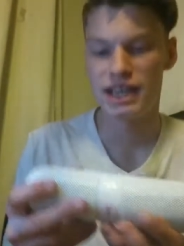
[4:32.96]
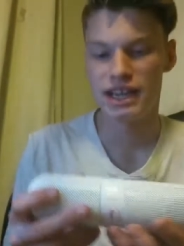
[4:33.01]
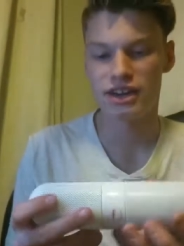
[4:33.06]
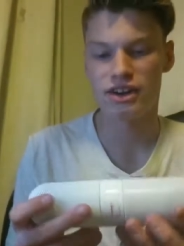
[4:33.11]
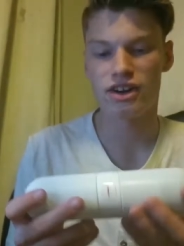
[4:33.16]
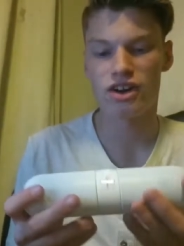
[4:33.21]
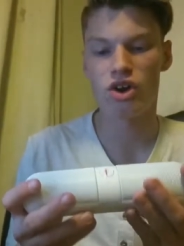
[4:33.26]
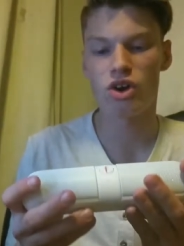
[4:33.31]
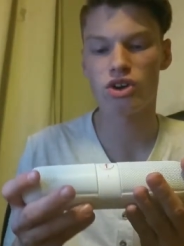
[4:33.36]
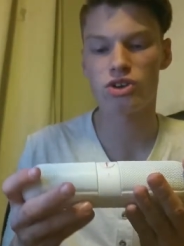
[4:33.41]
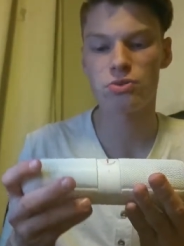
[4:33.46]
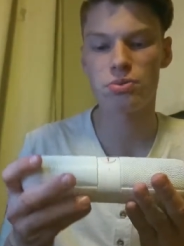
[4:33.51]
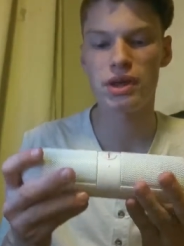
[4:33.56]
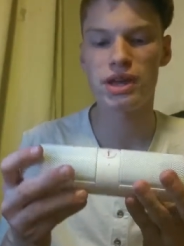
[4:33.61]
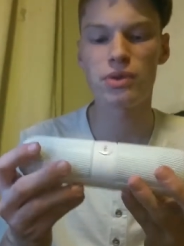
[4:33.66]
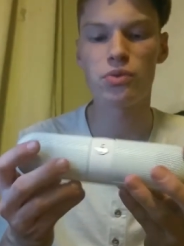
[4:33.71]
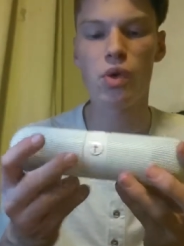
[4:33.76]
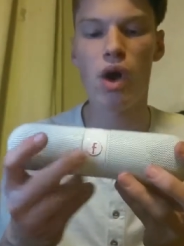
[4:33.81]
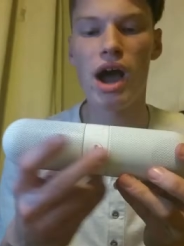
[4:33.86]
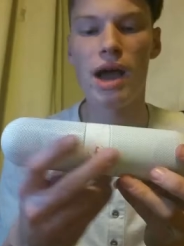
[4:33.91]
here, and I'll
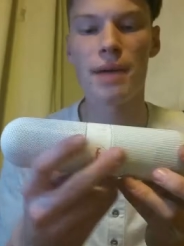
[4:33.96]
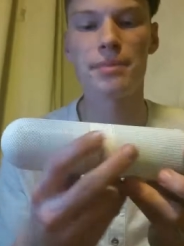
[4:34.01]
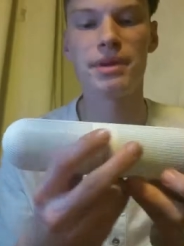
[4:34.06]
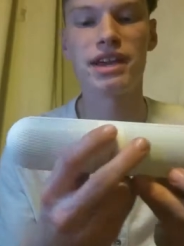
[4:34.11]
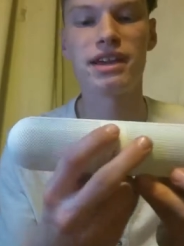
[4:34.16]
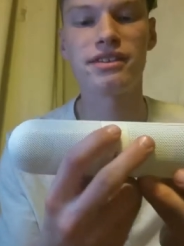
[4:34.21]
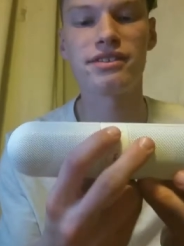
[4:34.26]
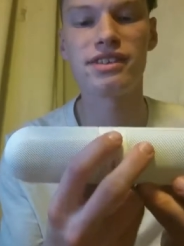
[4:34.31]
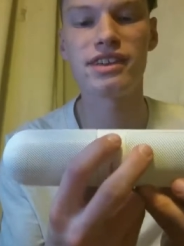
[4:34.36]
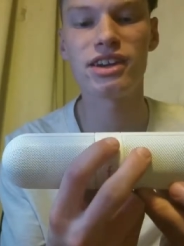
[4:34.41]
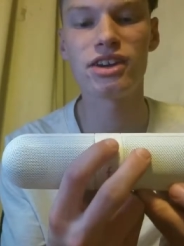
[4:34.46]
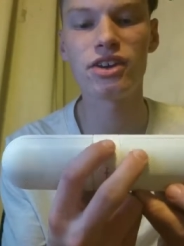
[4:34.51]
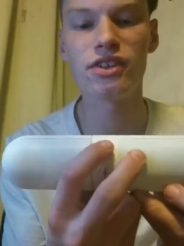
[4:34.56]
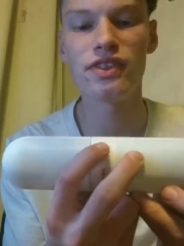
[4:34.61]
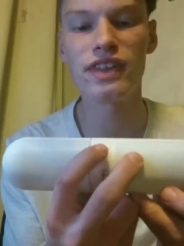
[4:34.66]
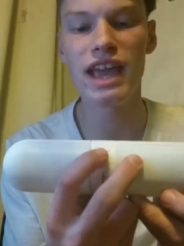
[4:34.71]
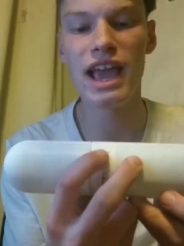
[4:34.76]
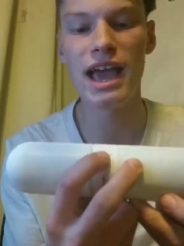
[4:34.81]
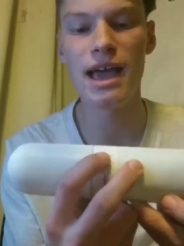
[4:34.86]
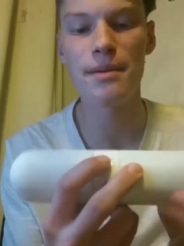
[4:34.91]
explain why, because here
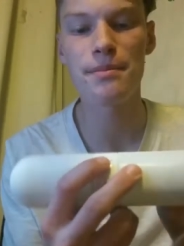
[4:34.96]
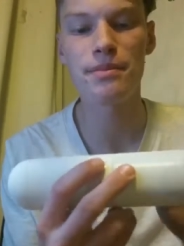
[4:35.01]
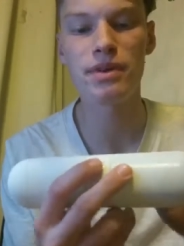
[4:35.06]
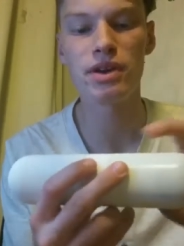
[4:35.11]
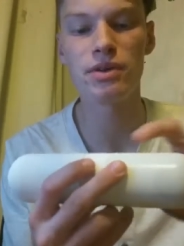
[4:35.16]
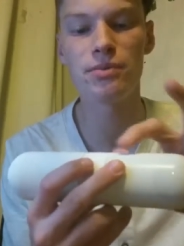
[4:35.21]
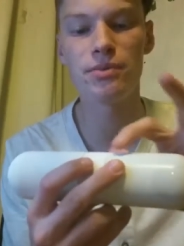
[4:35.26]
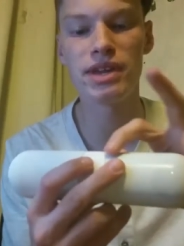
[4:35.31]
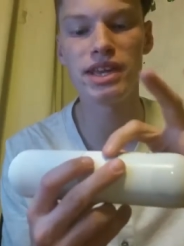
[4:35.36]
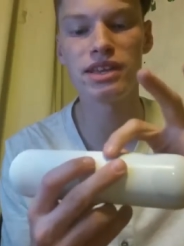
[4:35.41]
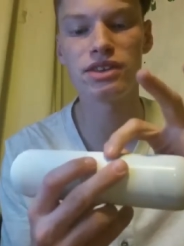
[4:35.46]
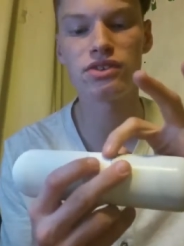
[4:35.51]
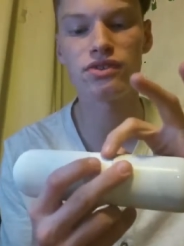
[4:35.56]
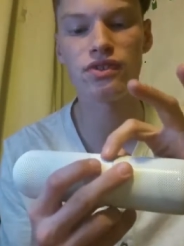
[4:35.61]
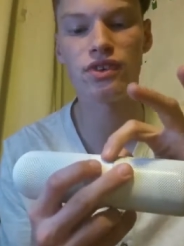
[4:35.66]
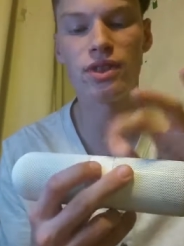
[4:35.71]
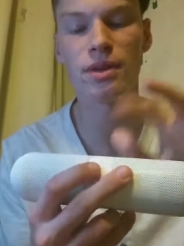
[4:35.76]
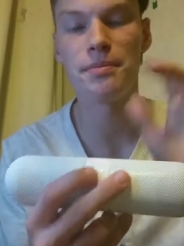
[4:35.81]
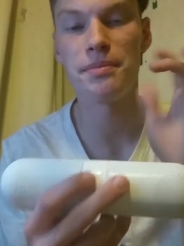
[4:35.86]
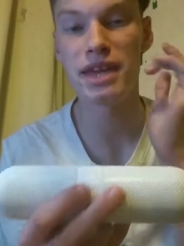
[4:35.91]
the M means
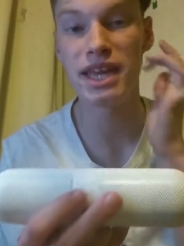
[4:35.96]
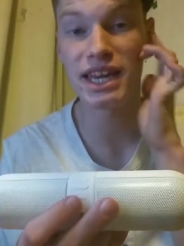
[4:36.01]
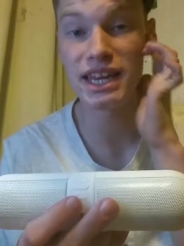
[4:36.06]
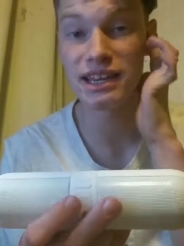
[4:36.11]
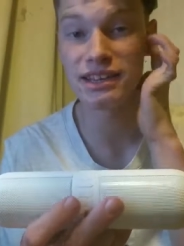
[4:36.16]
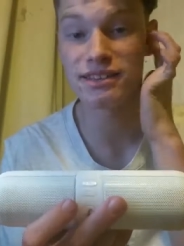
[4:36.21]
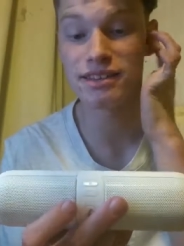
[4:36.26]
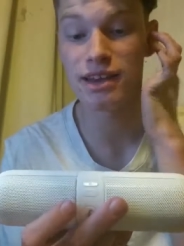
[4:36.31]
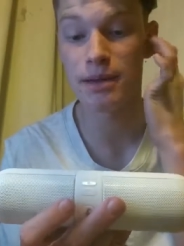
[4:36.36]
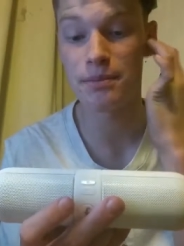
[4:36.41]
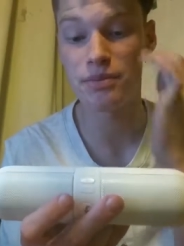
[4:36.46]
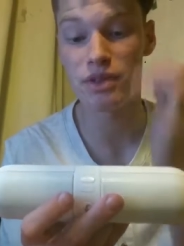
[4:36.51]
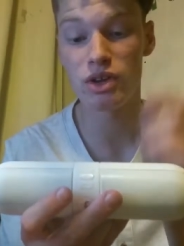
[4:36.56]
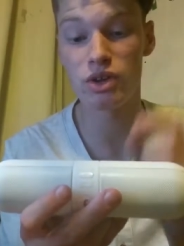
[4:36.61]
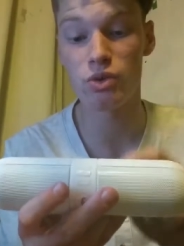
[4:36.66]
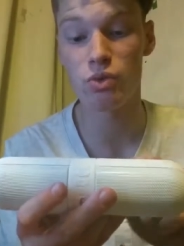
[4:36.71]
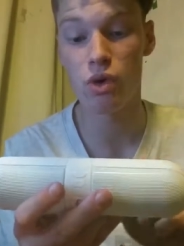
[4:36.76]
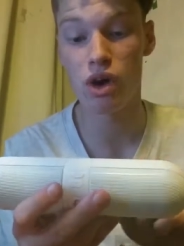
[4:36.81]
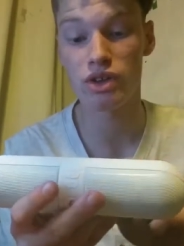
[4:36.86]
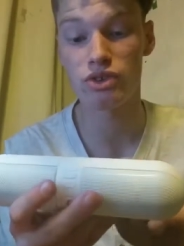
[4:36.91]
for the media type that
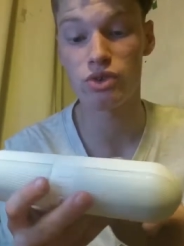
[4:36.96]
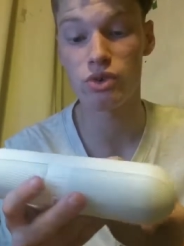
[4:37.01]
you want.